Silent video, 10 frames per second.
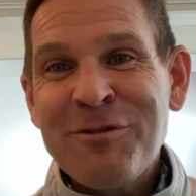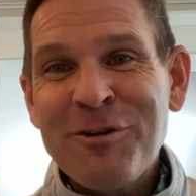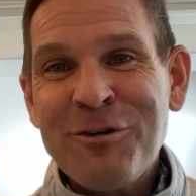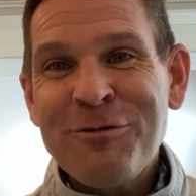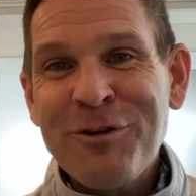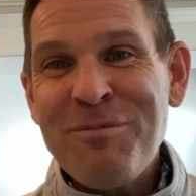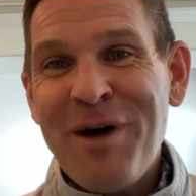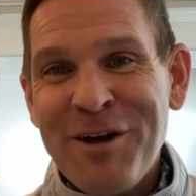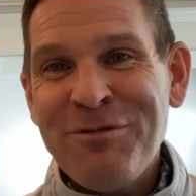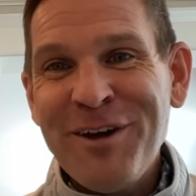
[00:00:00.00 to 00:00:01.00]
For
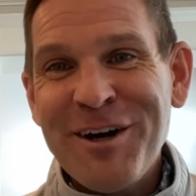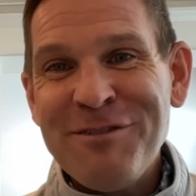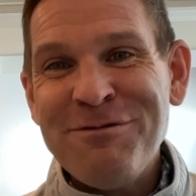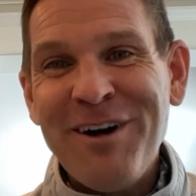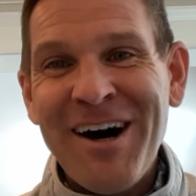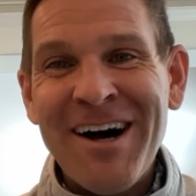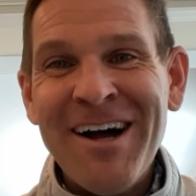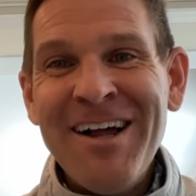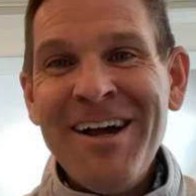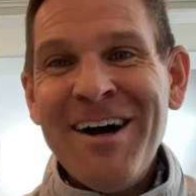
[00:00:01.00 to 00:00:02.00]
the benefit of
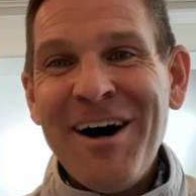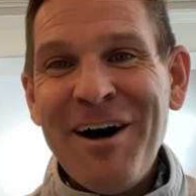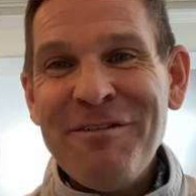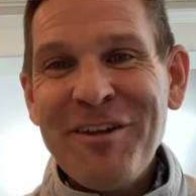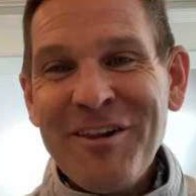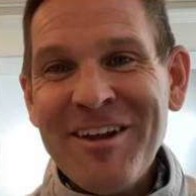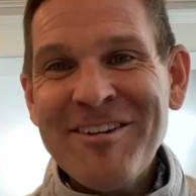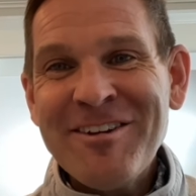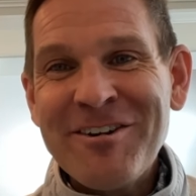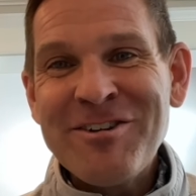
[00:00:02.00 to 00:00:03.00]
the
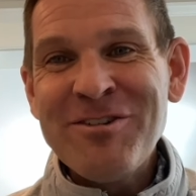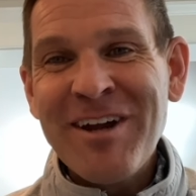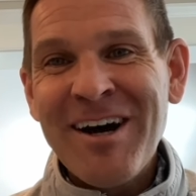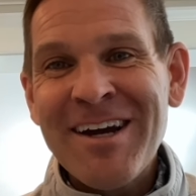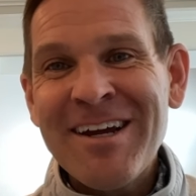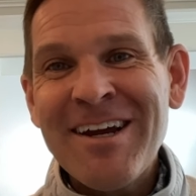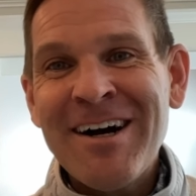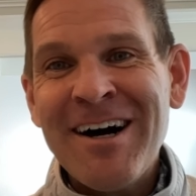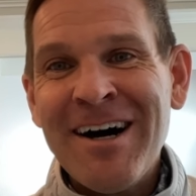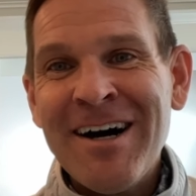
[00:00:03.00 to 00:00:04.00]
listeners, you and
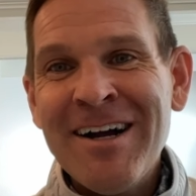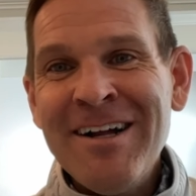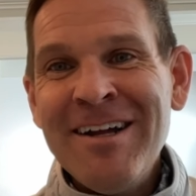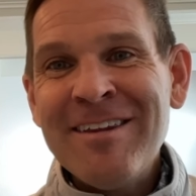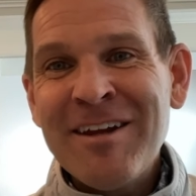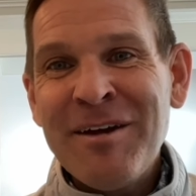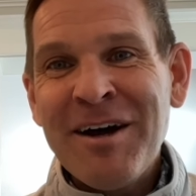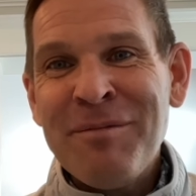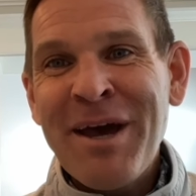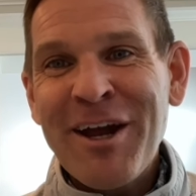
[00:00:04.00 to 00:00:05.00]
I
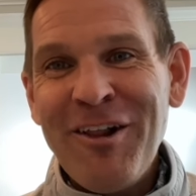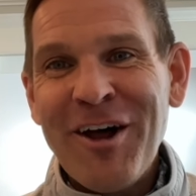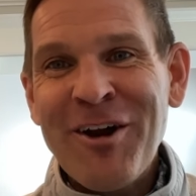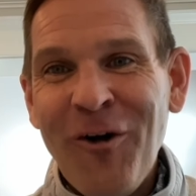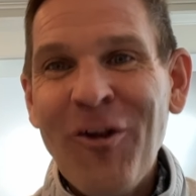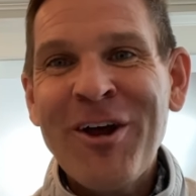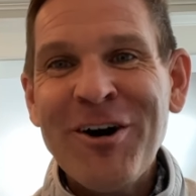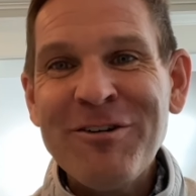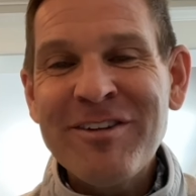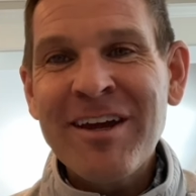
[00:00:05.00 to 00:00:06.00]
did a panel on
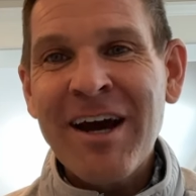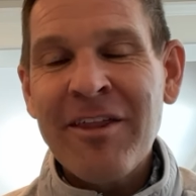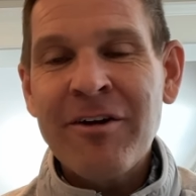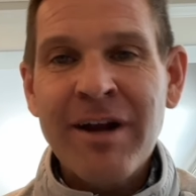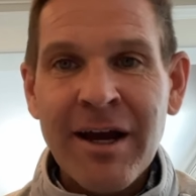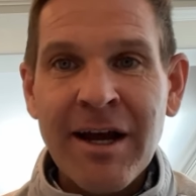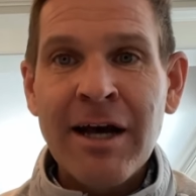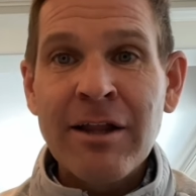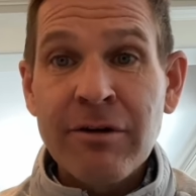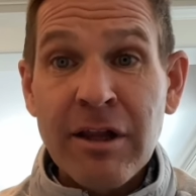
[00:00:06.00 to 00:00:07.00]
Holdcos together, and
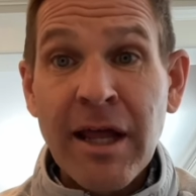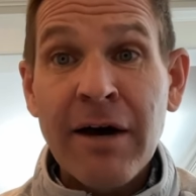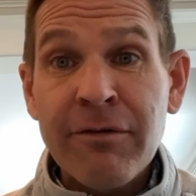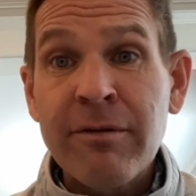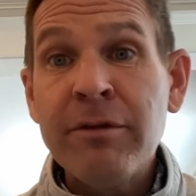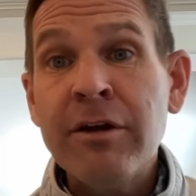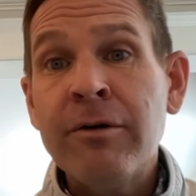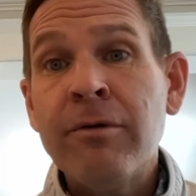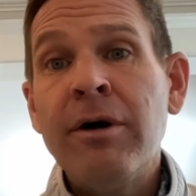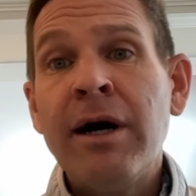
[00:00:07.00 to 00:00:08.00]
I learned a lot from
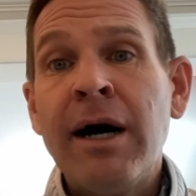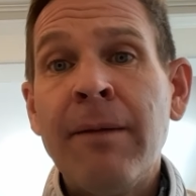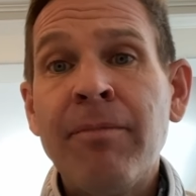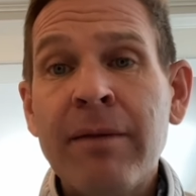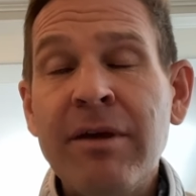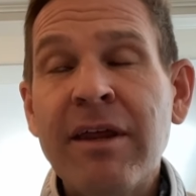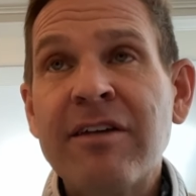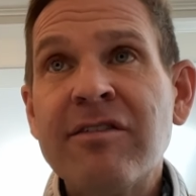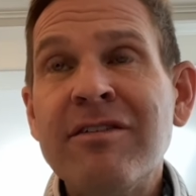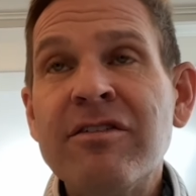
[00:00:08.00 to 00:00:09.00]
you. I mean
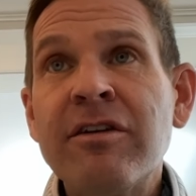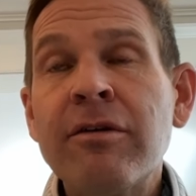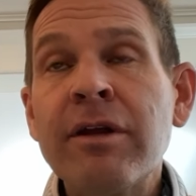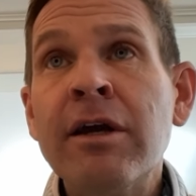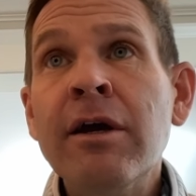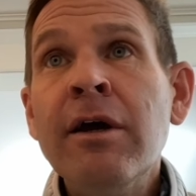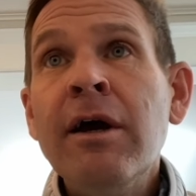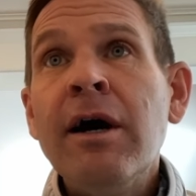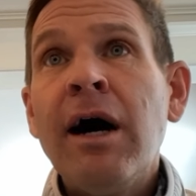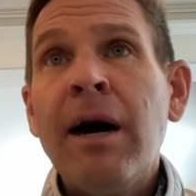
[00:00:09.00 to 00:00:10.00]
that sincerely.
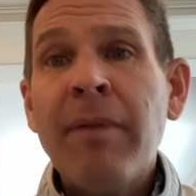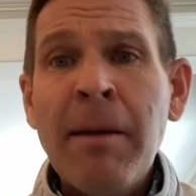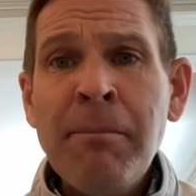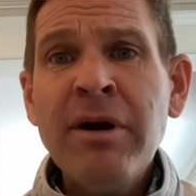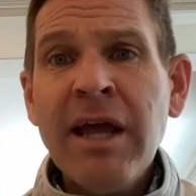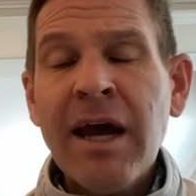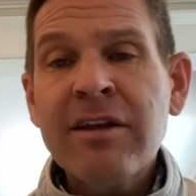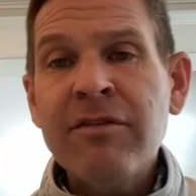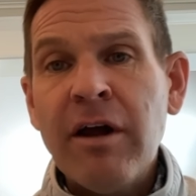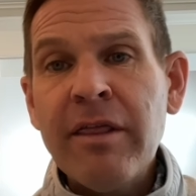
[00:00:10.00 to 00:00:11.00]
I'm pretty
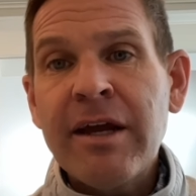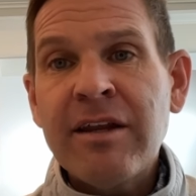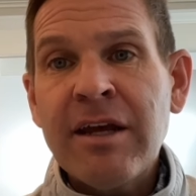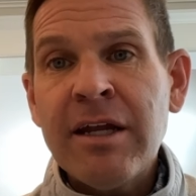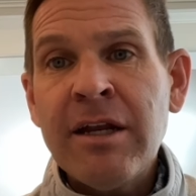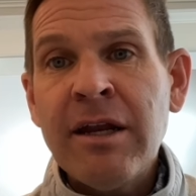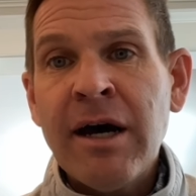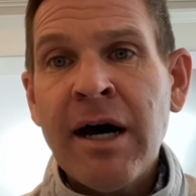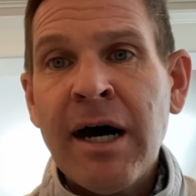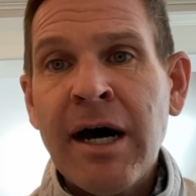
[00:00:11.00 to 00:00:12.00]
active on
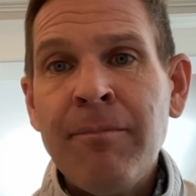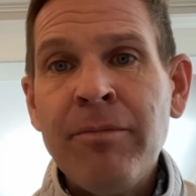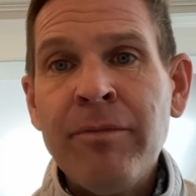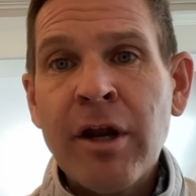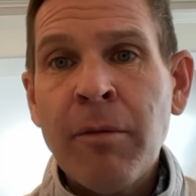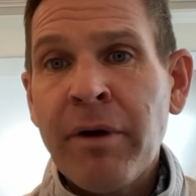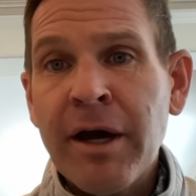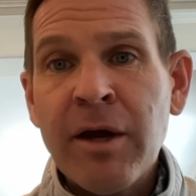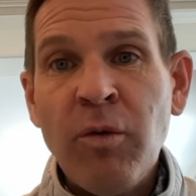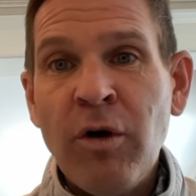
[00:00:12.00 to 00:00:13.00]
LinkedIn.
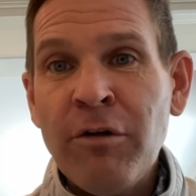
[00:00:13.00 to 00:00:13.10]
Brian